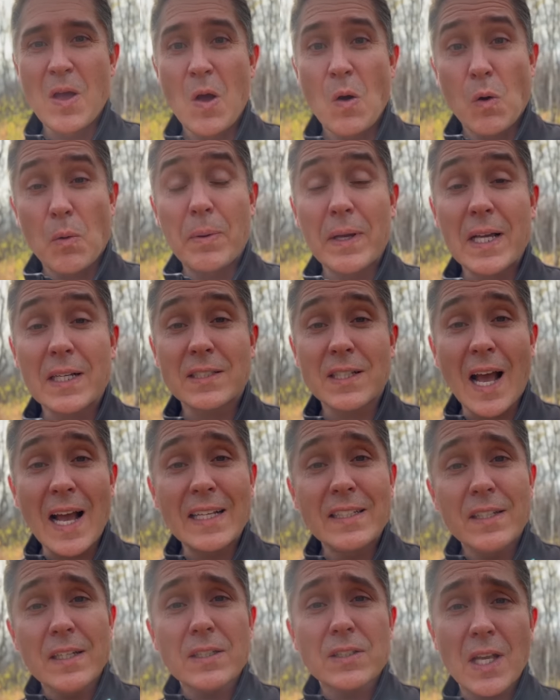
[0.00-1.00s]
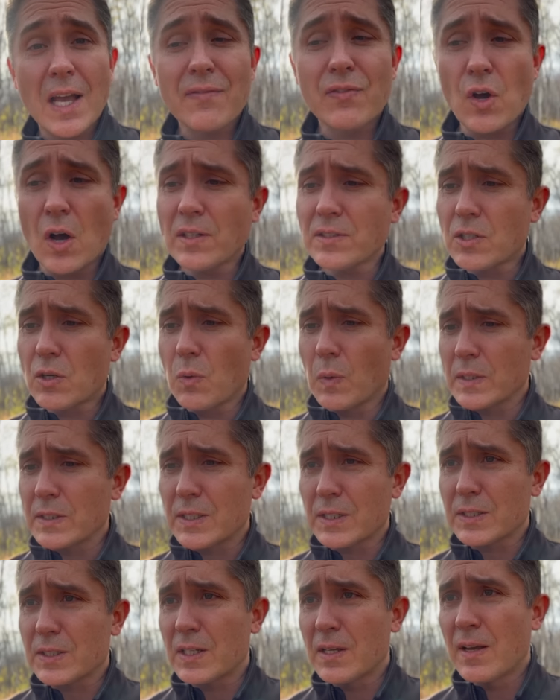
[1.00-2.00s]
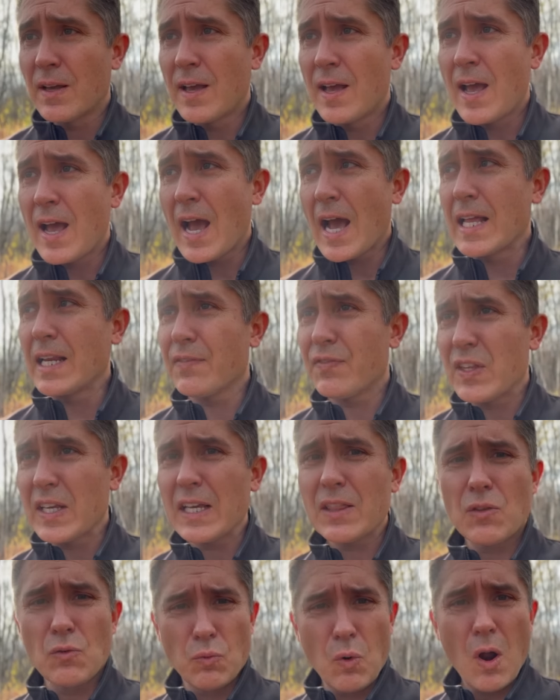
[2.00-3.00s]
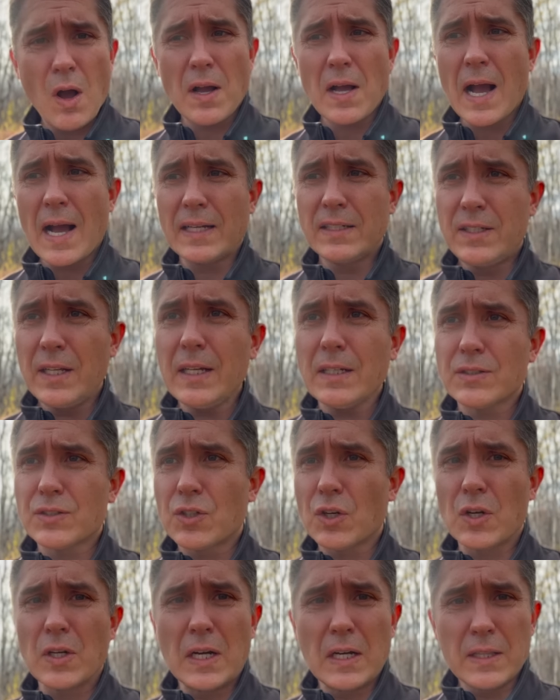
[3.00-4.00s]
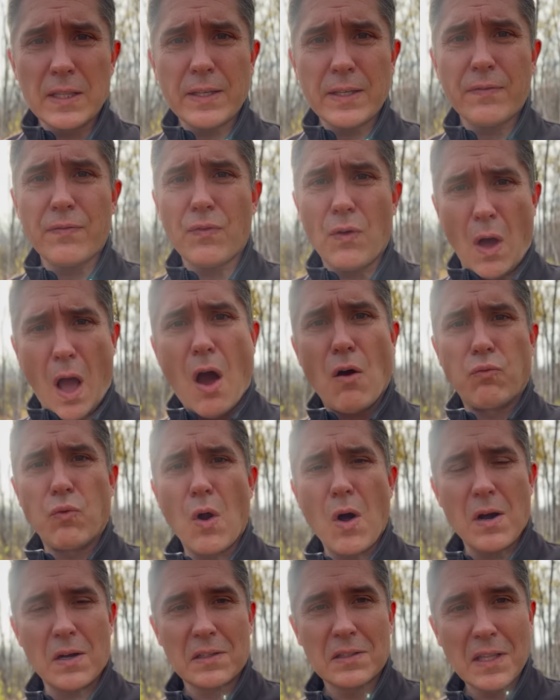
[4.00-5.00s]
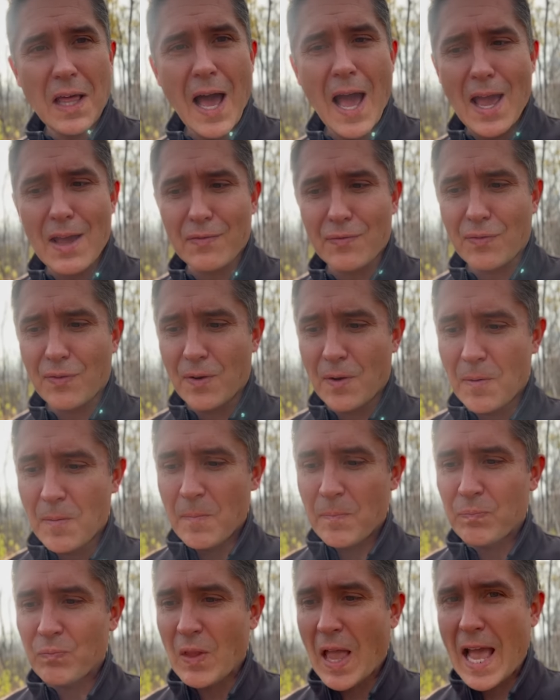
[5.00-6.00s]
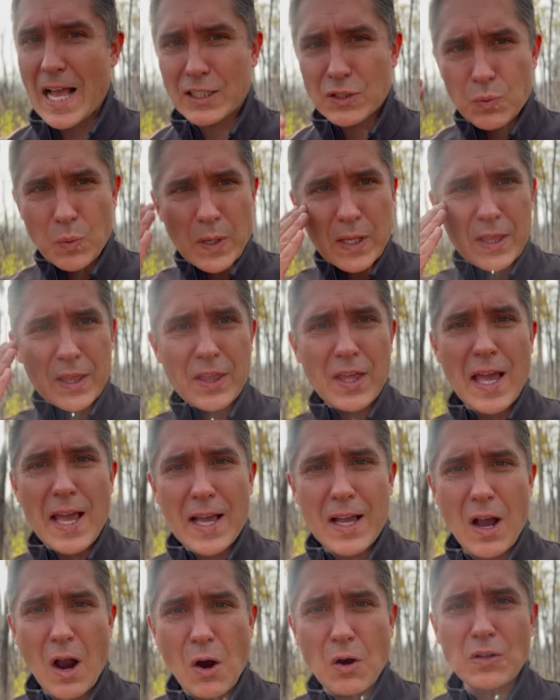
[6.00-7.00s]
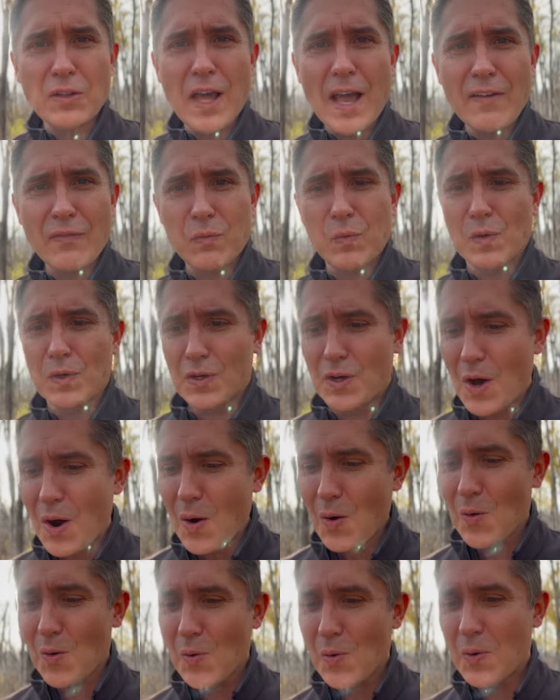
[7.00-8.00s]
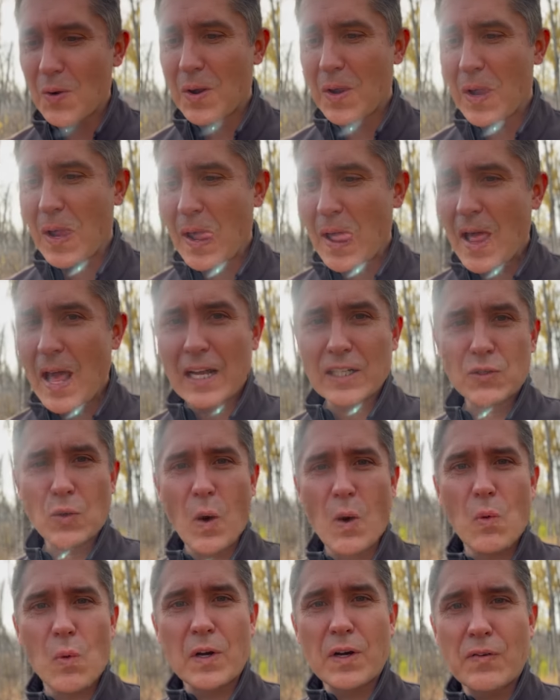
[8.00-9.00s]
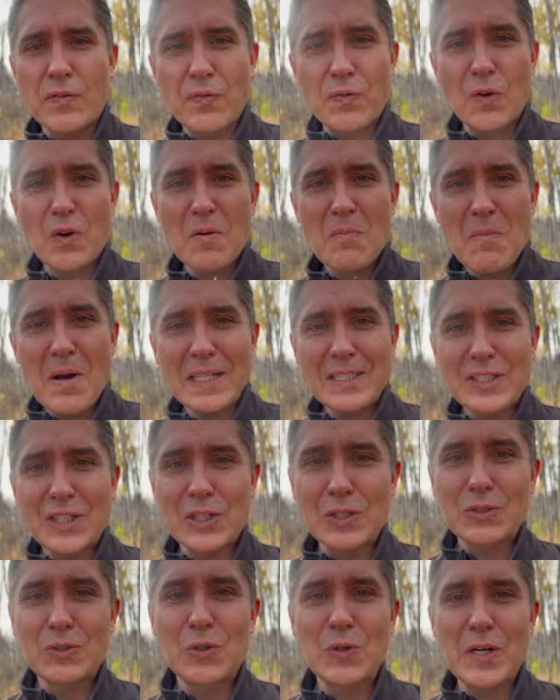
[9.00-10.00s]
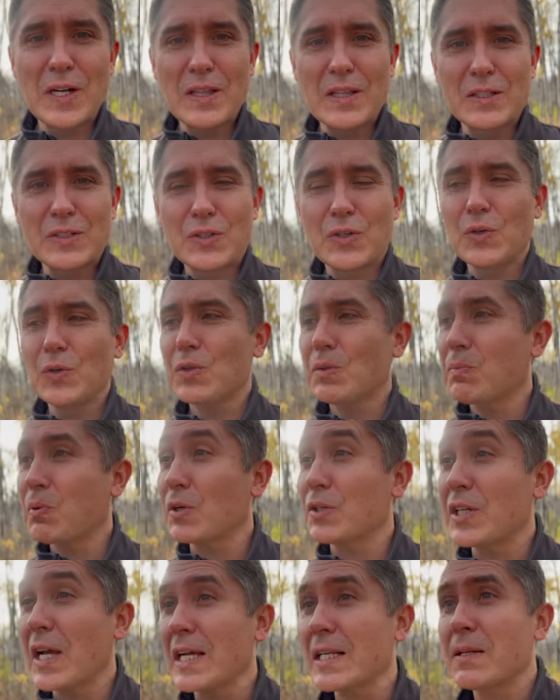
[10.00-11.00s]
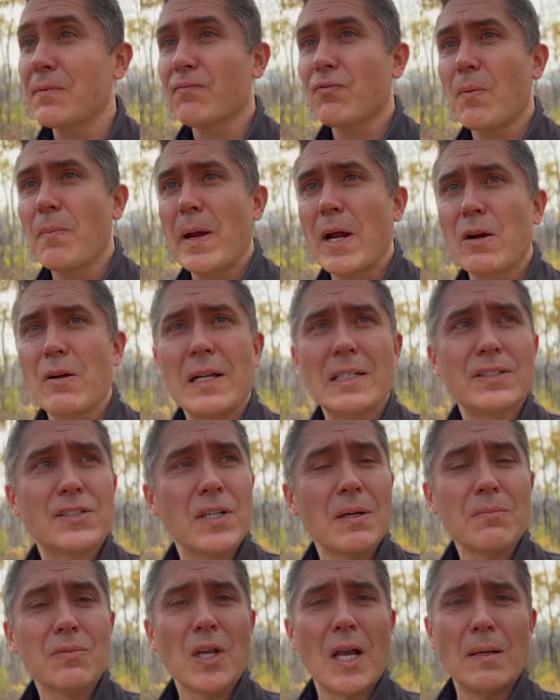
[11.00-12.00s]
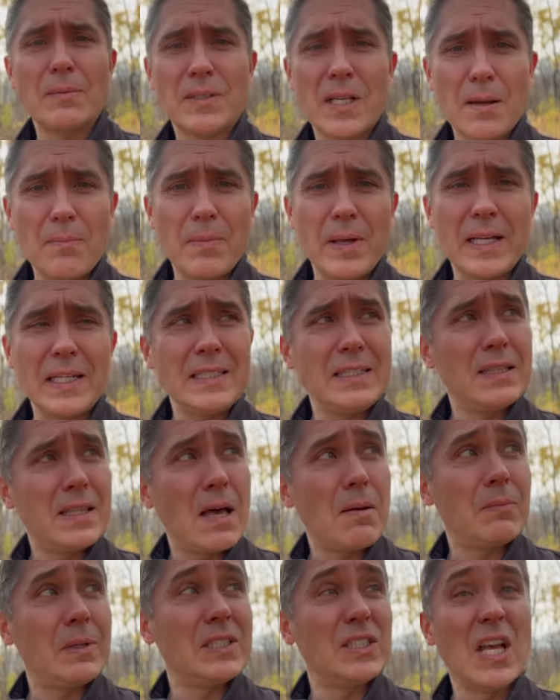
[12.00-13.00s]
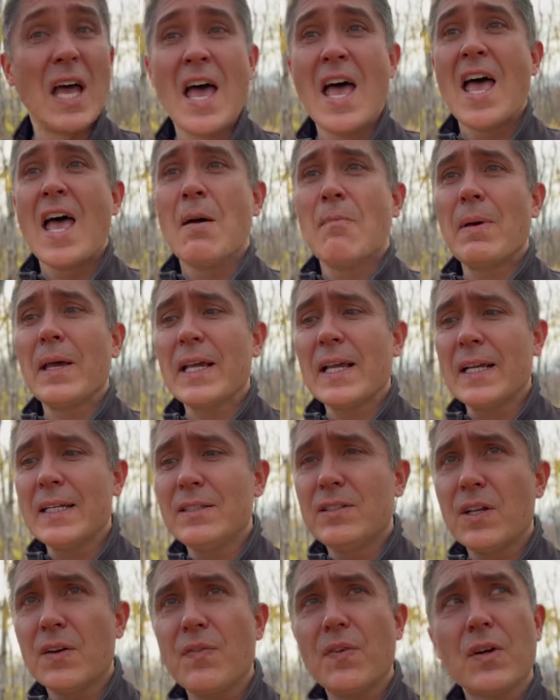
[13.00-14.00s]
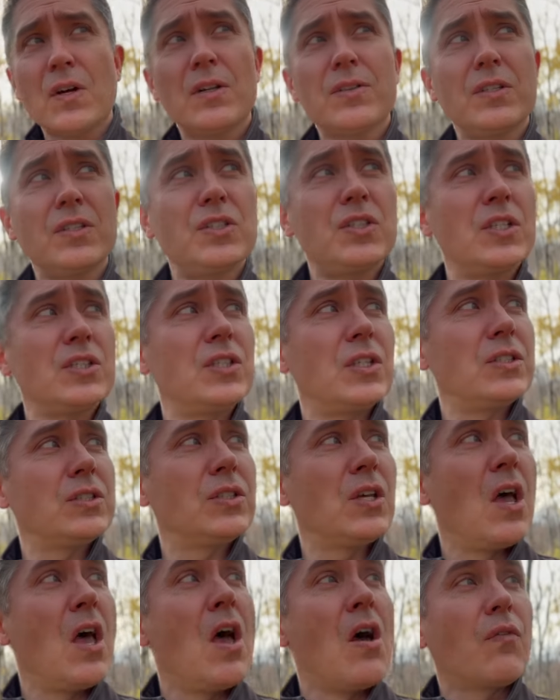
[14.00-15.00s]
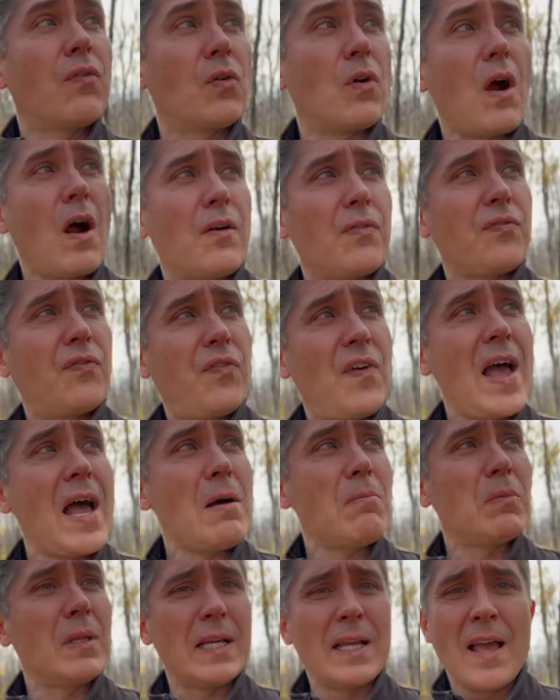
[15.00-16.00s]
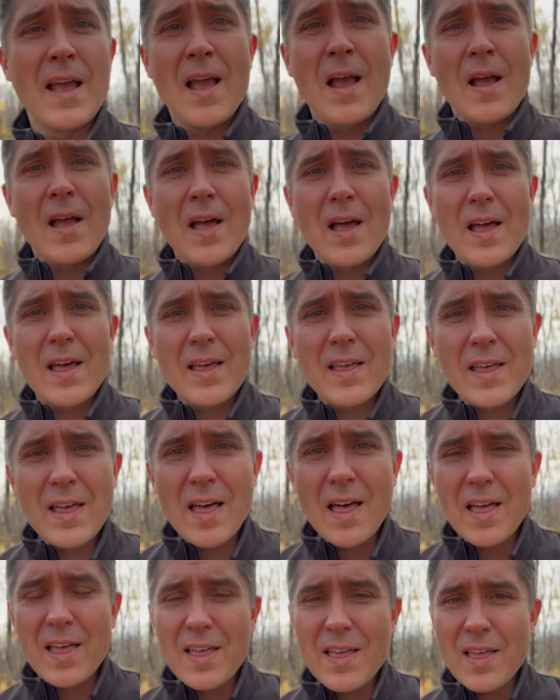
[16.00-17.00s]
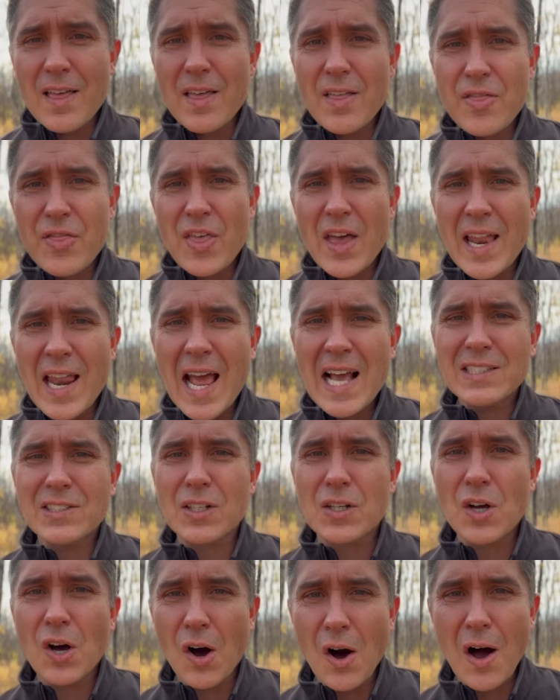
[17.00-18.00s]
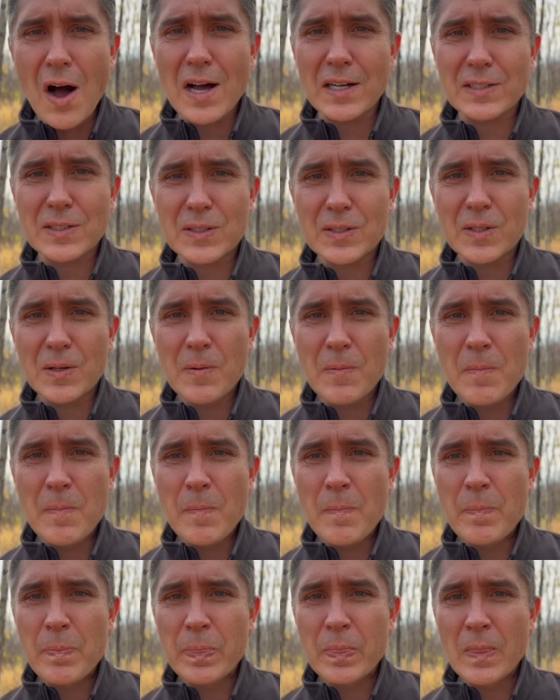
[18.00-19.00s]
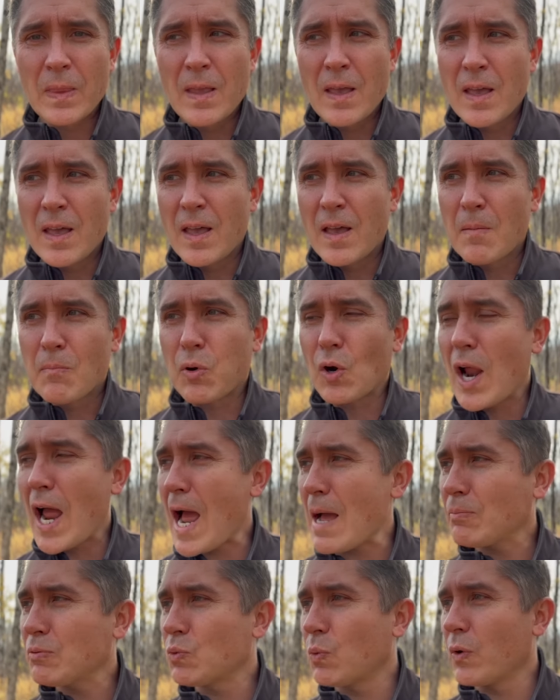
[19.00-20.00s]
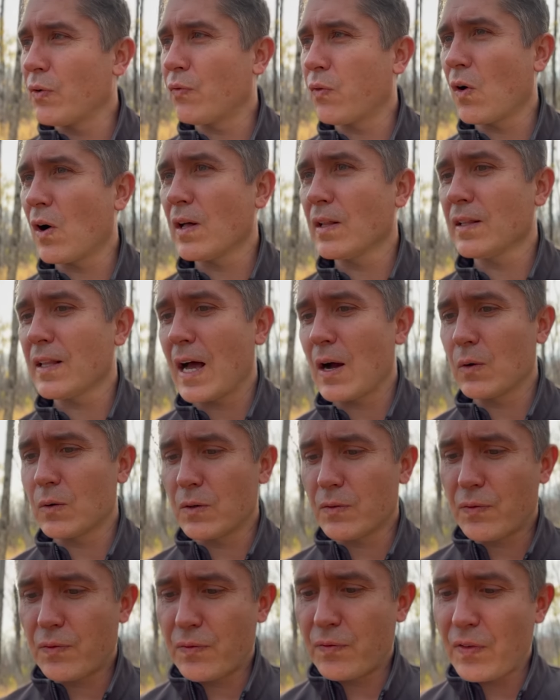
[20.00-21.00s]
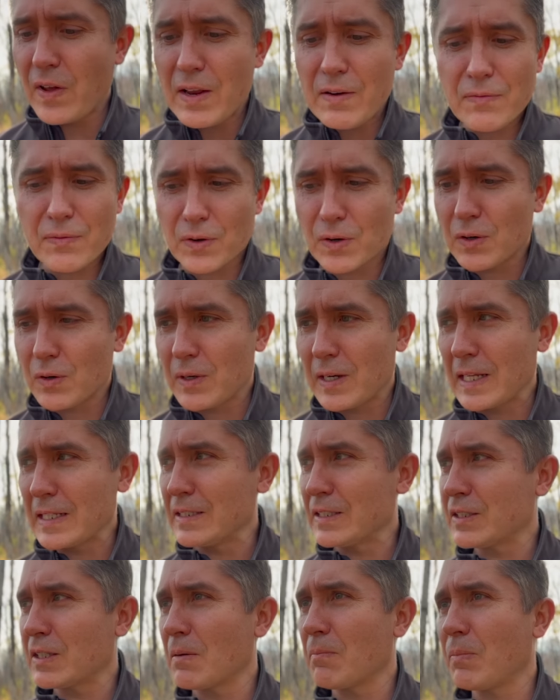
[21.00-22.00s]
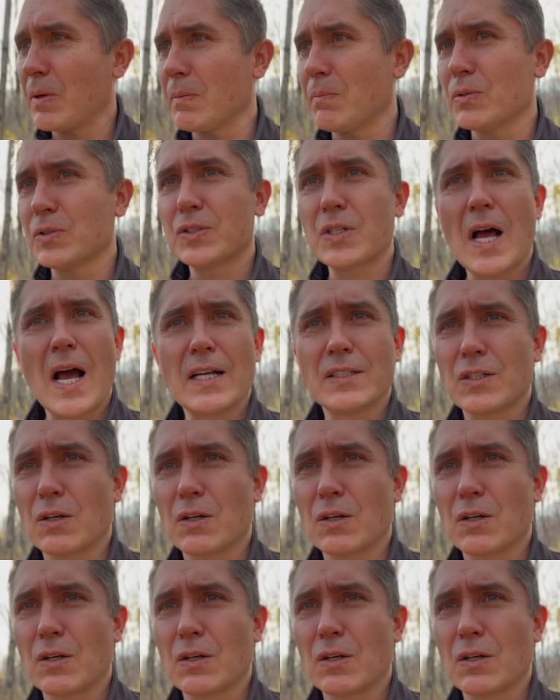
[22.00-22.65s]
Well, because ideas have consequences. And if they get the wrong ideas, they're going to live a wrong life. As we think, our life will go. And so I want to affirm my children in the truth, protect them from error. And sometimes that, mean, that means making difficult decisions for our family that has a cost. Perhaps we fall out of favor in some people's eyes.